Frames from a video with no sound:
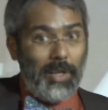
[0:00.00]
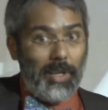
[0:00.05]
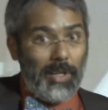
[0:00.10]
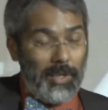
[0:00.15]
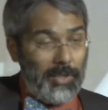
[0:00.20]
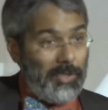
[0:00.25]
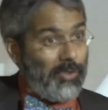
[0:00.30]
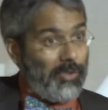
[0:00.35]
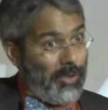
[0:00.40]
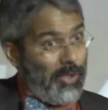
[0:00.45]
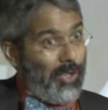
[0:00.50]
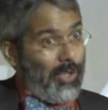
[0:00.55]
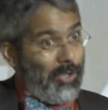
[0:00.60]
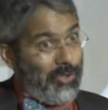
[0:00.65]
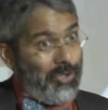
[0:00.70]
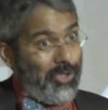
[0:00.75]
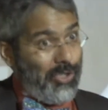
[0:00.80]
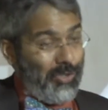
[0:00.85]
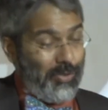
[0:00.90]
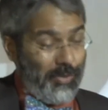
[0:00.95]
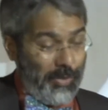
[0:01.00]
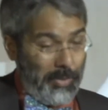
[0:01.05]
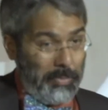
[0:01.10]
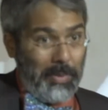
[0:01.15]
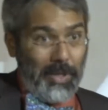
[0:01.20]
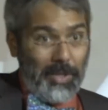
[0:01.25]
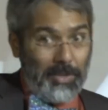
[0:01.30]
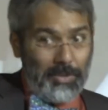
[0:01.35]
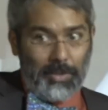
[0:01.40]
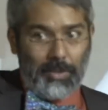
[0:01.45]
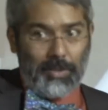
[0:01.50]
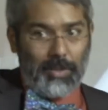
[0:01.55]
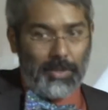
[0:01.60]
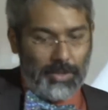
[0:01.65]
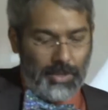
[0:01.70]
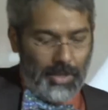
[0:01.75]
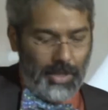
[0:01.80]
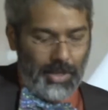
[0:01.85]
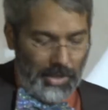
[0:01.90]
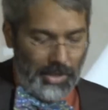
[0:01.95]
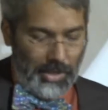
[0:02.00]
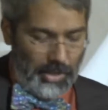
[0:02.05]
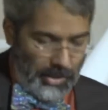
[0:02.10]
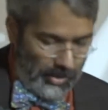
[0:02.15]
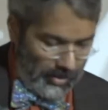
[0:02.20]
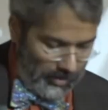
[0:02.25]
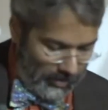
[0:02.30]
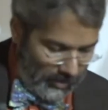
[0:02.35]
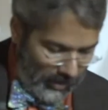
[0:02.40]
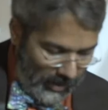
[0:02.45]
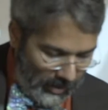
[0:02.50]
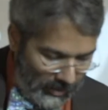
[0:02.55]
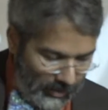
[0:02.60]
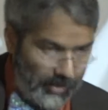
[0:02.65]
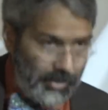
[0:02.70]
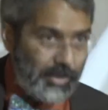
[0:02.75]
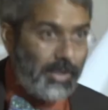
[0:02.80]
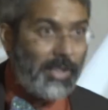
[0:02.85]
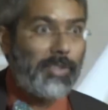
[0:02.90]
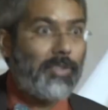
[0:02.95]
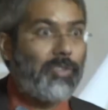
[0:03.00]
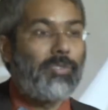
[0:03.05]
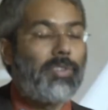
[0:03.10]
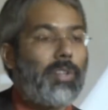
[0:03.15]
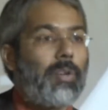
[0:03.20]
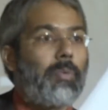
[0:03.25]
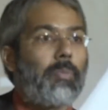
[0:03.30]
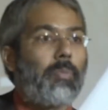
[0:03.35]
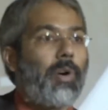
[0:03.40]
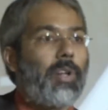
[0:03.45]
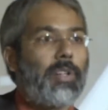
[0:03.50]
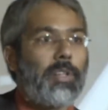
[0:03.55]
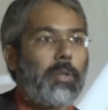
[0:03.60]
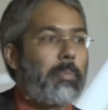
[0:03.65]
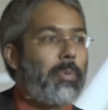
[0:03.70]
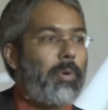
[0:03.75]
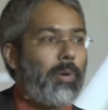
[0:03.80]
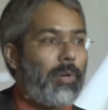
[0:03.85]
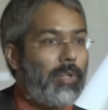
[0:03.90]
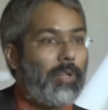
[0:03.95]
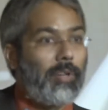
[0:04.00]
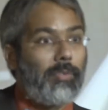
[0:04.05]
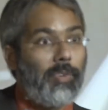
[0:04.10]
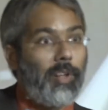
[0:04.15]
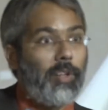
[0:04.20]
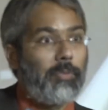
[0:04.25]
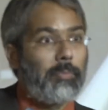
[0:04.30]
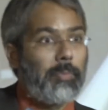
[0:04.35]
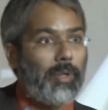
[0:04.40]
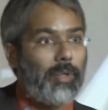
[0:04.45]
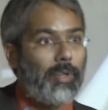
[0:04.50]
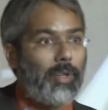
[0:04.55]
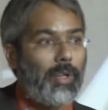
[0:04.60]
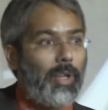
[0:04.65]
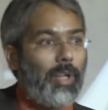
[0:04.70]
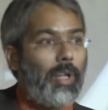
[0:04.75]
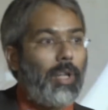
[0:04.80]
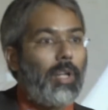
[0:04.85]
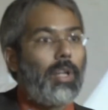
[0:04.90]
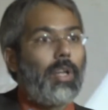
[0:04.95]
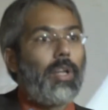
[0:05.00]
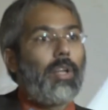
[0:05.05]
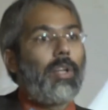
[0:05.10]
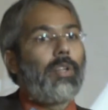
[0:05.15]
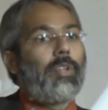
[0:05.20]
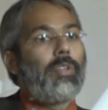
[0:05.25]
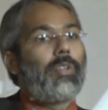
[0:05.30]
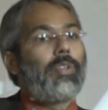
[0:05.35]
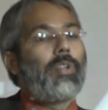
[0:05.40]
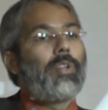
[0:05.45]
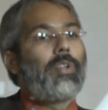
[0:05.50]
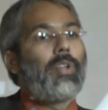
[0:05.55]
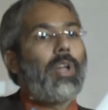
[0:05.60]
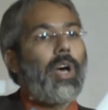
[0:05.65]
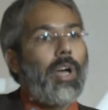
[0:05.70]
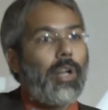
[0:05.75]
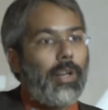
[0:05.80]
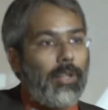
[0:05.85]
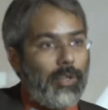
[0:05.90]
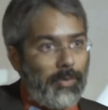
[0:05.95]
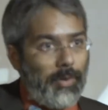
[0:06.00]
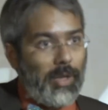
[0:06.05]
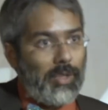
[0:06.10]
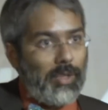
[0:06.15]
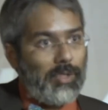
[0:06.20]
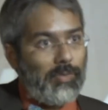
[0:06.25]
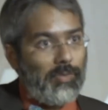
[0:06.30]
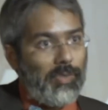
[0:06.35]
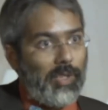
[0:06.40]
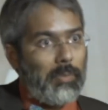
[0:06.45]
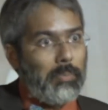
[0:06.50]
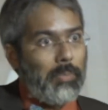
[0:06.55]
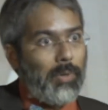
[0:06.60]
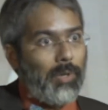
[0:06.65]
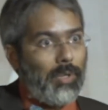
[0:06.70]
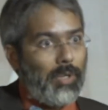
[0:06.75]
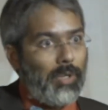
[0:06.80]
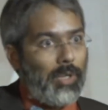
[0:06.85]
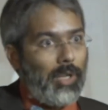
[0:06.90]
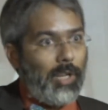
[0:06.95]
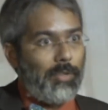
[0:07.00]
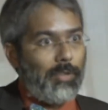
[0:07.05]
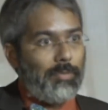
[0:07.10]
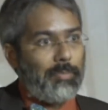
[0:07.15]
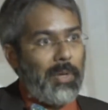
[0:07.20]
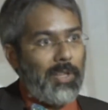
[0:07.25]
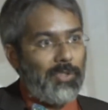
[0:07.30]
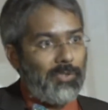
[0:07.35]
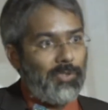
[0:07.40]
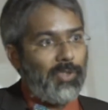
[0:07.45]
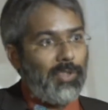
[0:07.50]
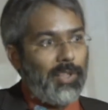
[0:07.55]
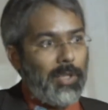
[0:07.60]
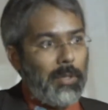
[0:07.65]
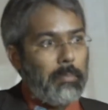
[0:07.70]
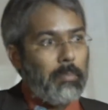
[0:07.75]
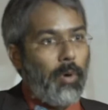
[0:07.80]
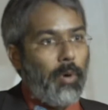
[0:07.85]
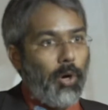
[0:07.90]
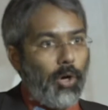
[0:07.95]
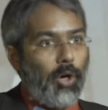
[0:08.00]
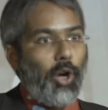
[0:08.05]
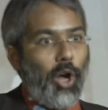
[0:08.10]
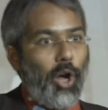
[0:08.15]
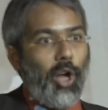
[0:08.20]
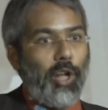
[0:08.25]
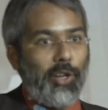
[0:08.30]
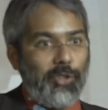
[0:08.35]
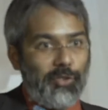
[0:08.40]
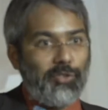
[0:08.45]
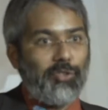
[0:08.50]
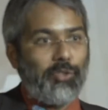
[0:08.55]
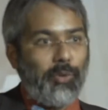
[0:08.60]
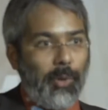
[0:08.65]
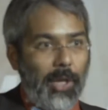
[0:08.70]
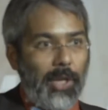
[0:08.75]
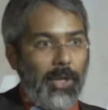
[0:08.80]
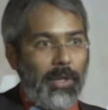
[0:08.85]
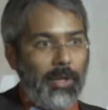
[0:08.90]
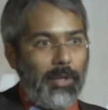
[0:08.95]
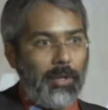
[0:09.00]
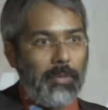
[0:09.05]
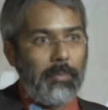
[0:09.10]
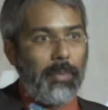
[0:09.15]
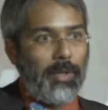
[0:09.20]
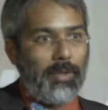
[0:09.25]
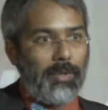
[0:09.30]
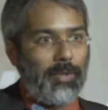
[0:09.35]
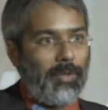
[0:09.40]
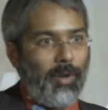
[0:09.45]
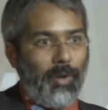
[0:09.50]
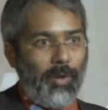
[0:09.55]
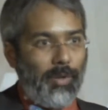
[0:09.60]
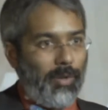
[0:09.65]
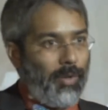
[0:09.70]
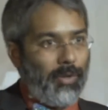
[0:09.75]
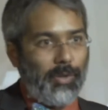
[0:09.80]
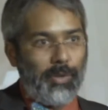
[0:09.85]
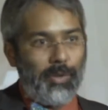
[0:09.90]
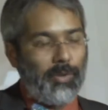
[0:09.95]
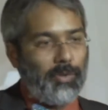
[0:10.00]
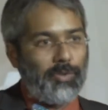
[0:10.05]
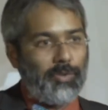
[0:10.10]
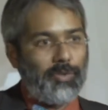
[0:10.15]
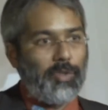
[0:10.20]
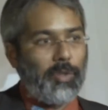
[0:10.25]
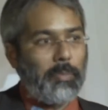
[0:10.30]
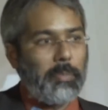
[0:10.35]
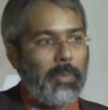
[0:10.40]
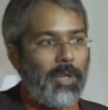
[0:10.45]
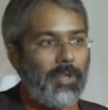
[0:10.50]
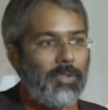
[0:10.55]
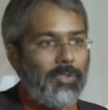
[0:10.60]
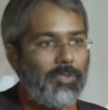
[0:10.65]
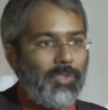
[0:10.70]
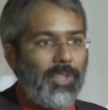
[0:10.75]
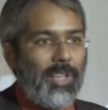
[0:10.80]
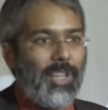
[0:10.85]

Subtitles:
And these are young children, they're like, yeah, whatever. Just didn't want the parental involvement. The non-interactive ebook, kind of basically book on screen, but all you do is turn pages.